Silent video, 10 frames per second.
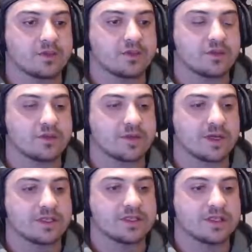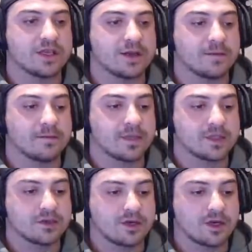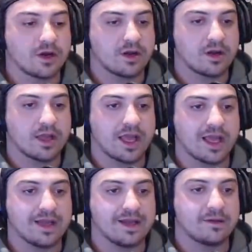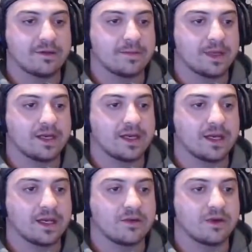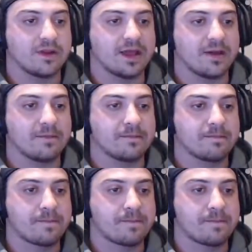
2 spaces there. So I'm going to go ahead and get rid of them.